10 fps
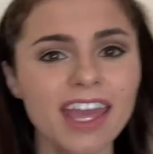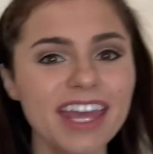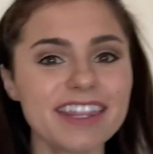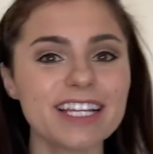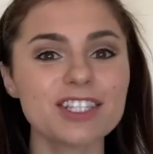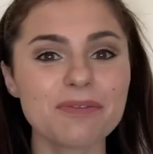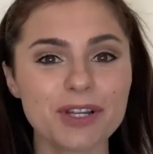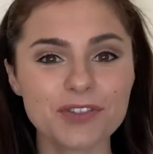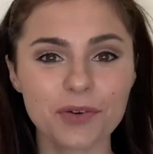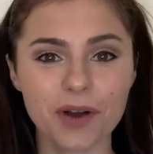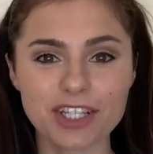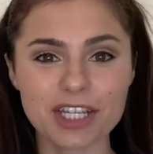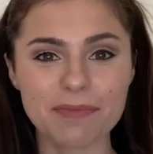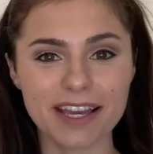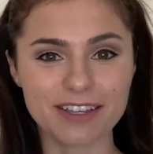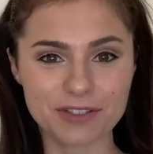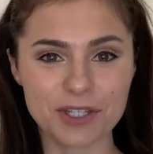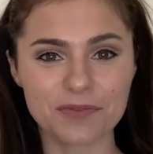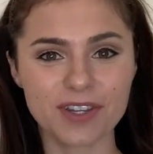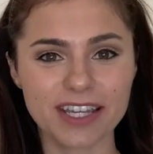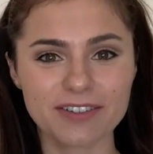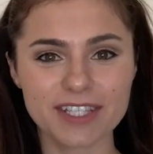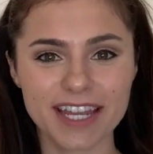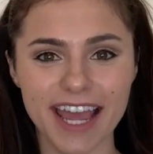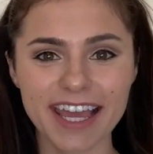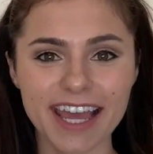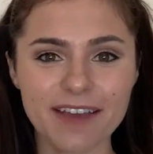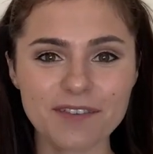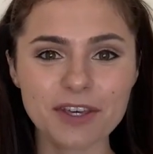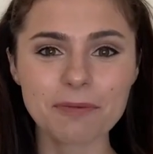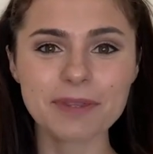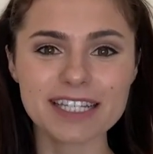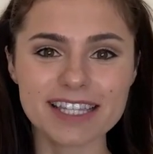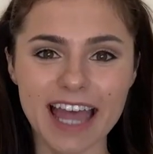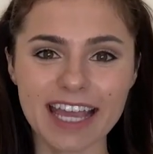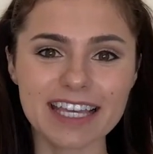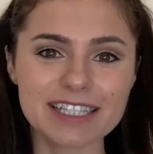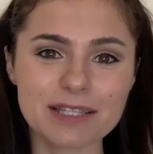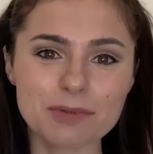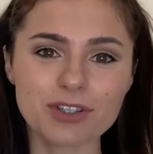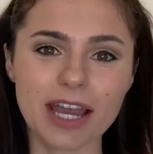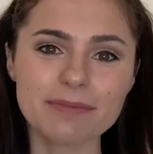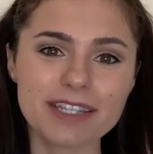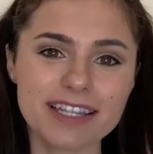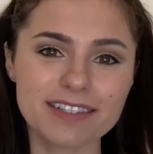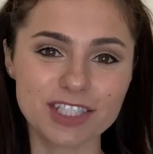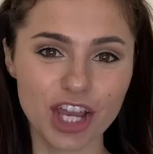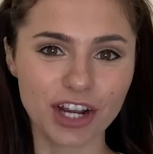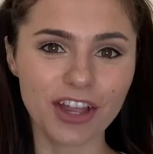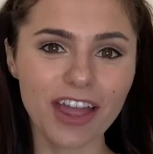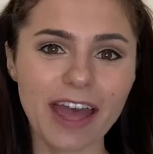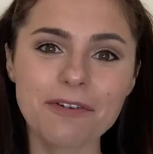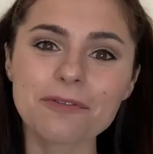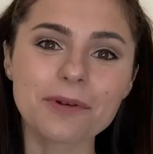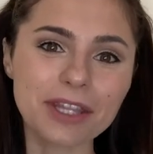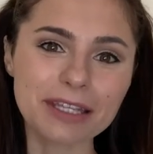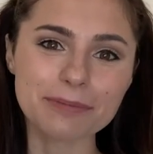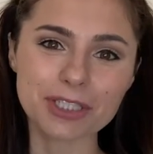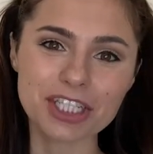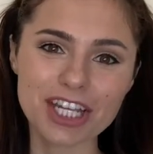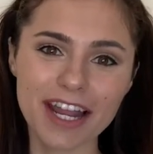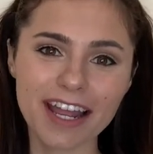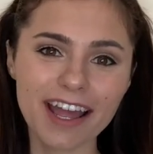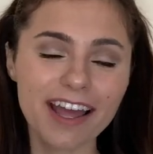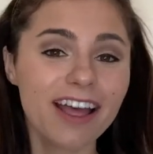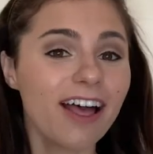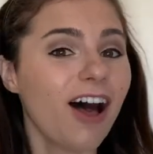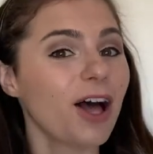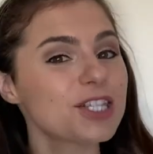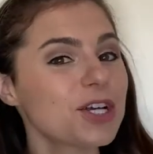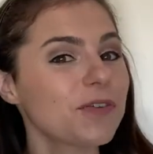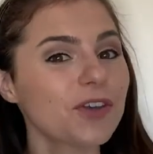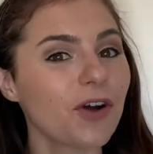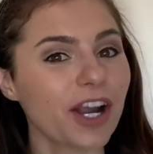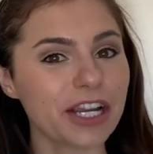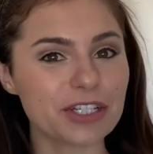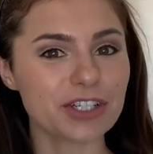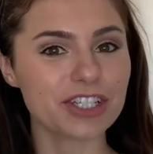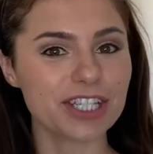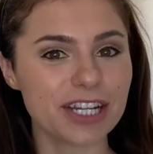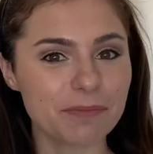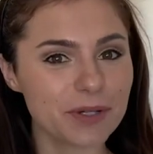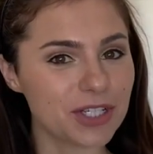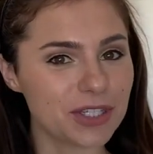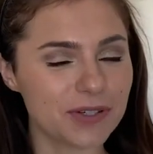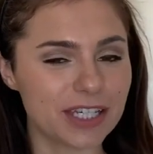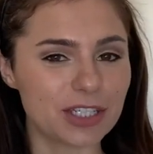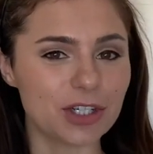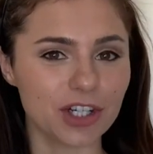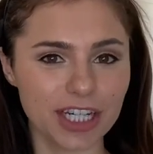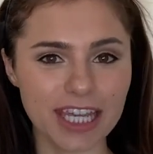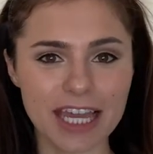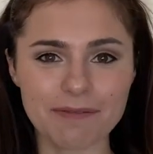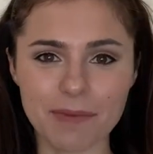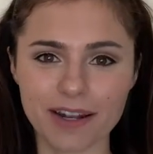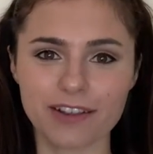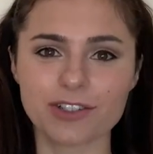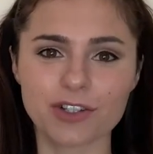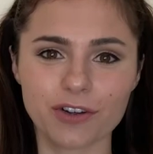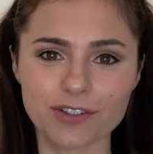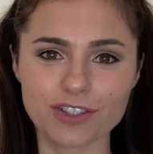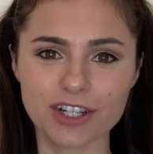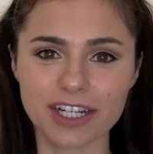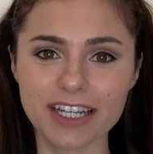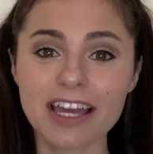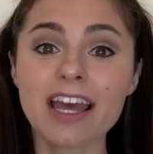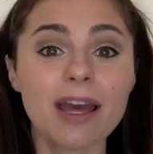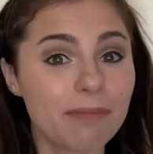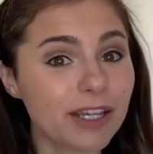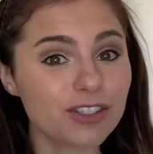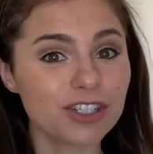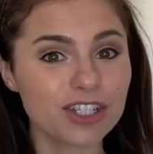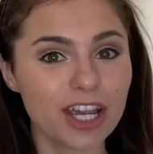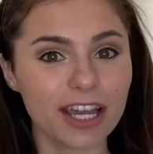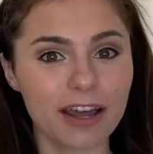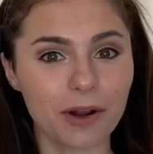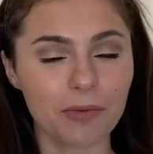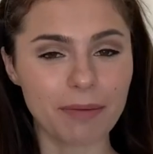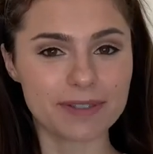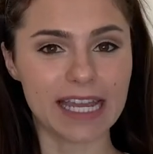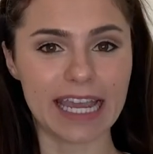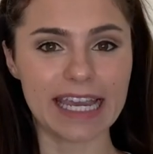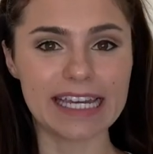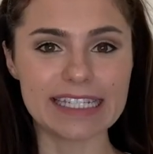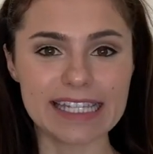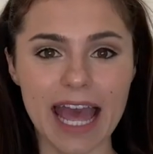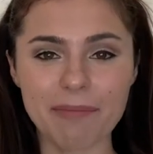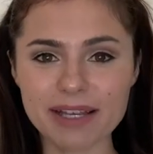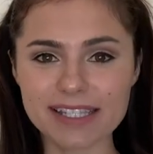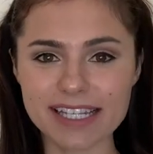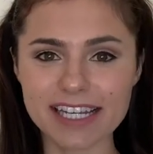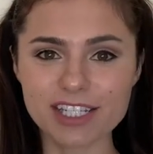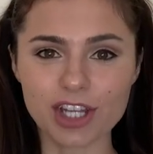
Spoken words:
Thanks so much for watching my YouTube video today. If you could please like and subscribe to this channel, I would really appreciate it. Also, if you are interested in pursuing a degree in metallurgical engineering, make sure to check out our website. It's msc.utah.edu.